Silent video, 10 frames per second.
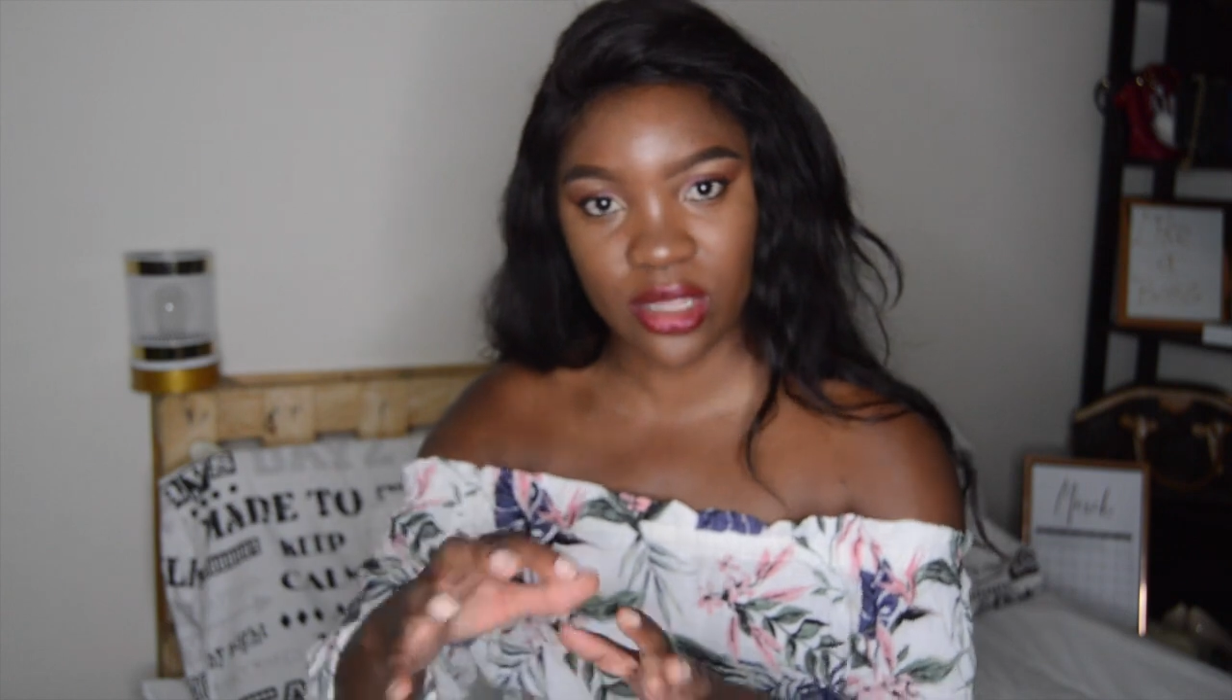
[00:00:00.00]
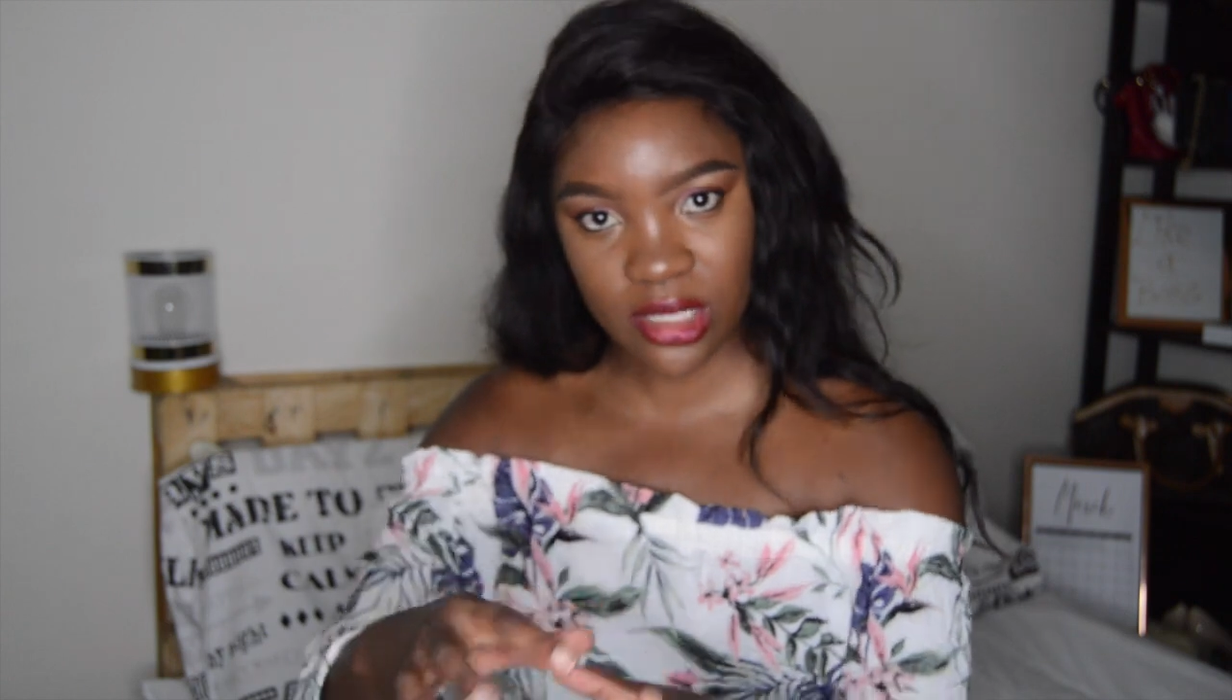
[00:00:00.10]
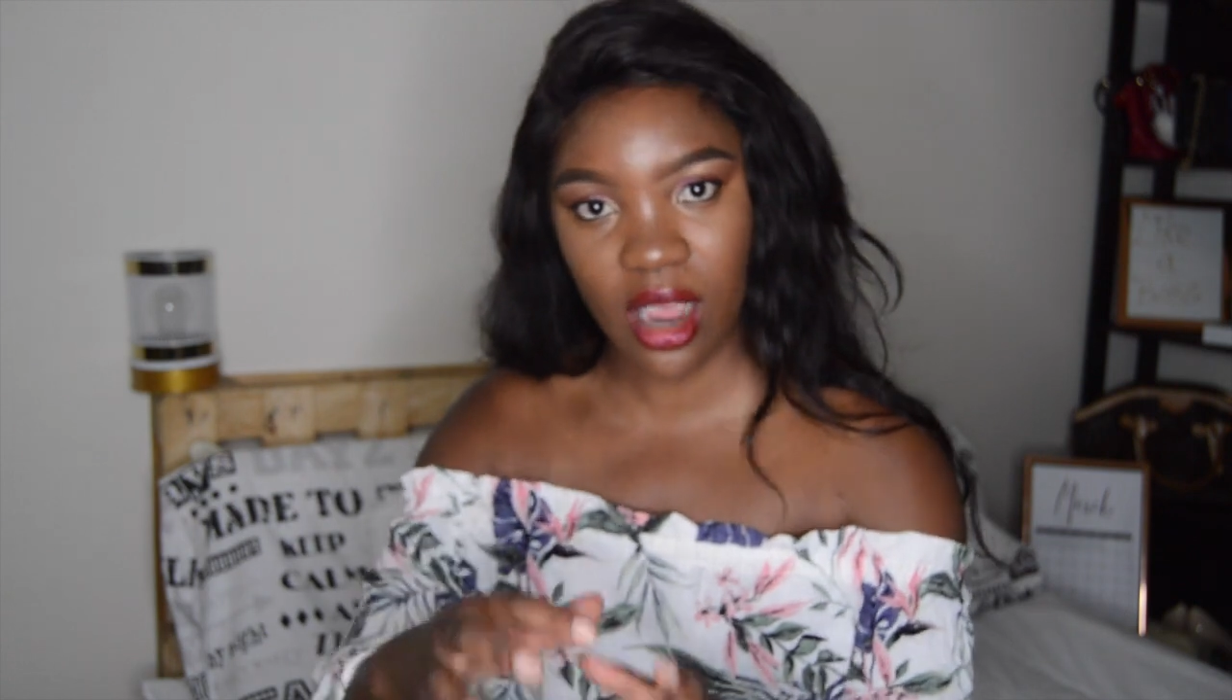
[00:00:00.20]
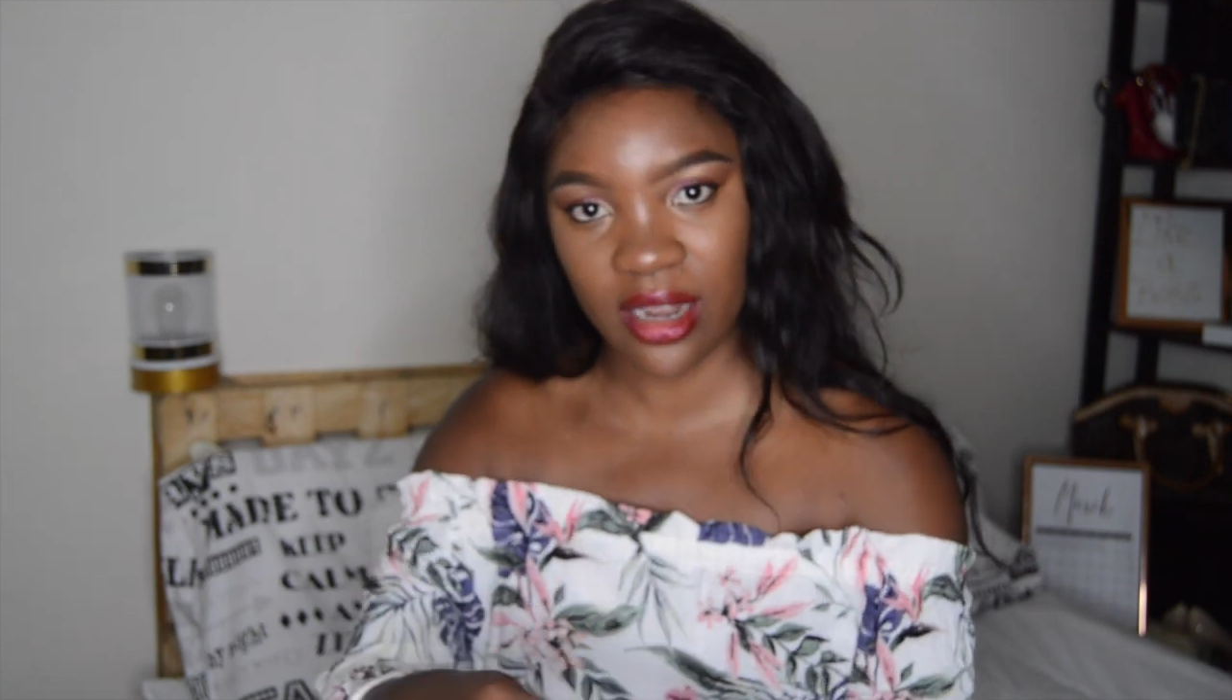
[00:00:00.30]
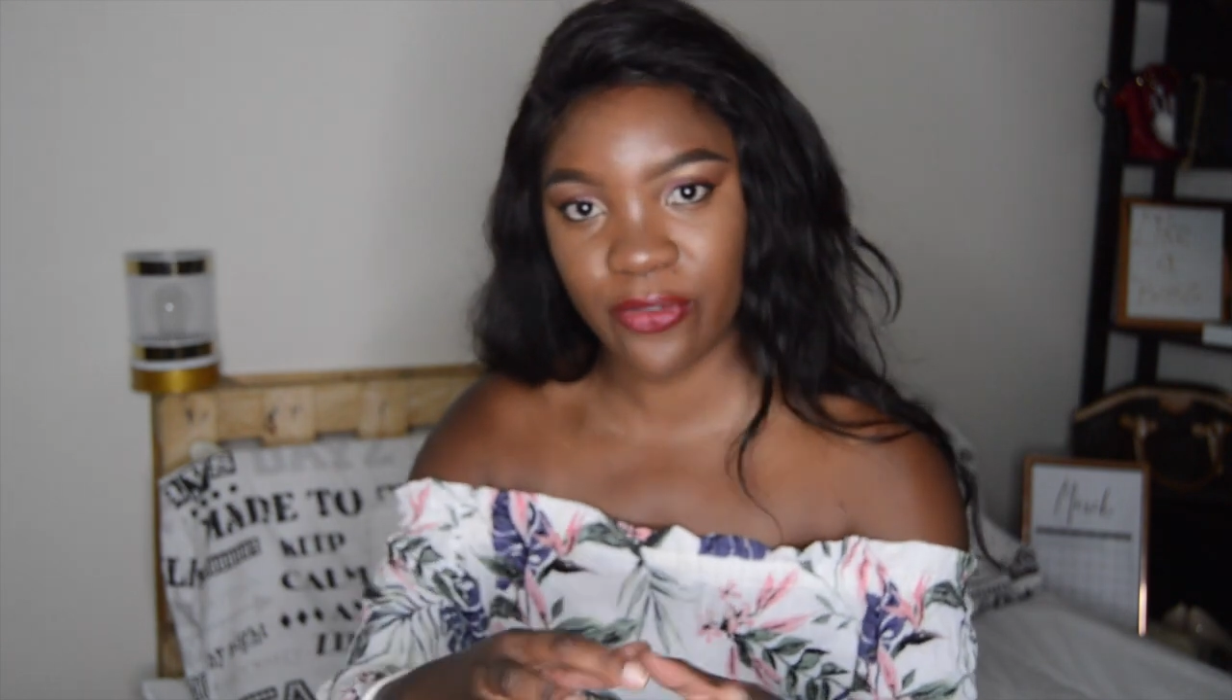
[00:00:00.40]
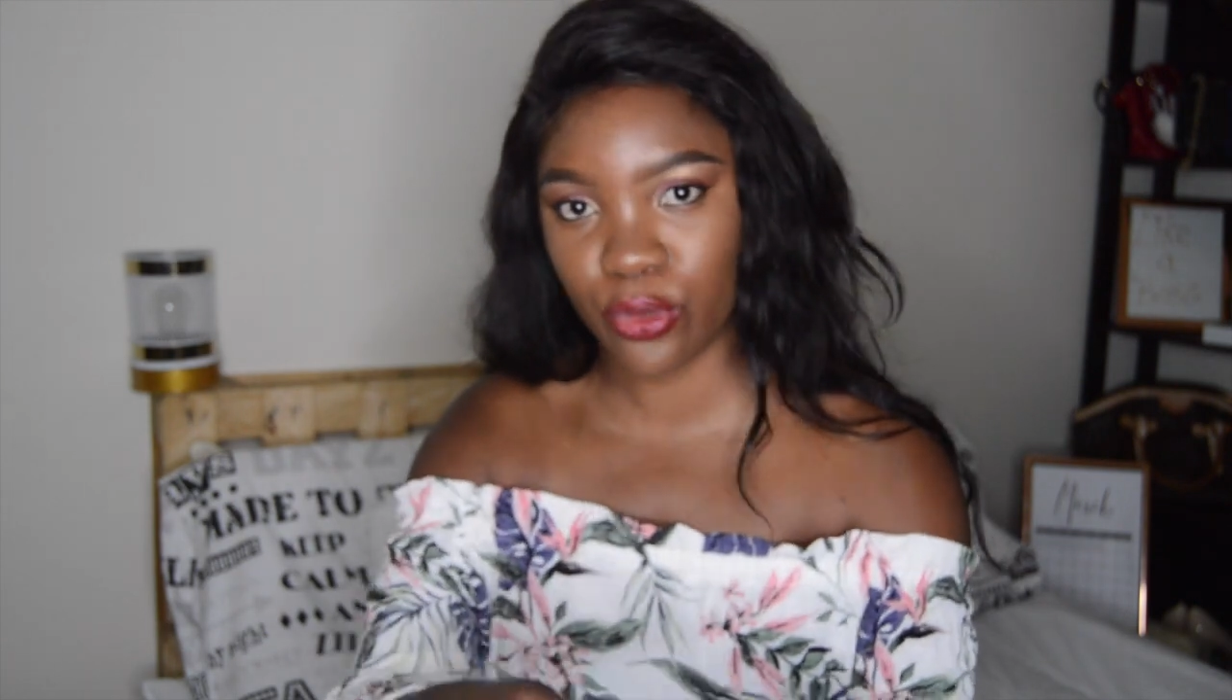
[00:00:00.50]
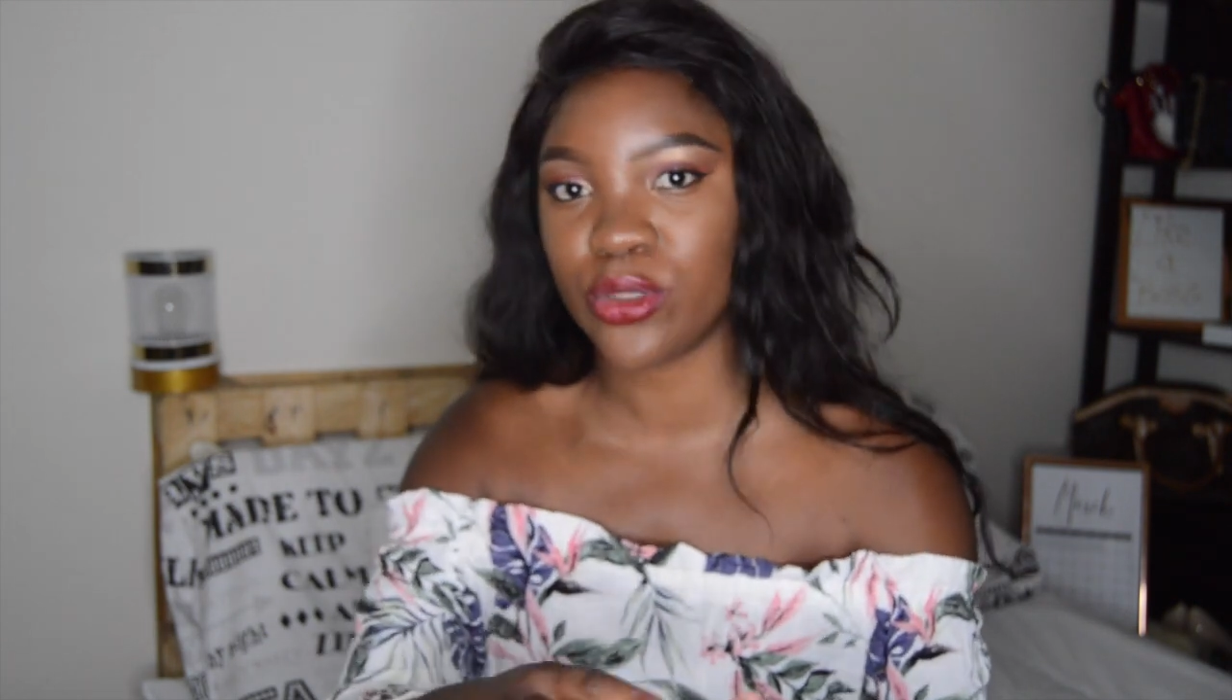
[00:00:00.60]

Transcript: This car lift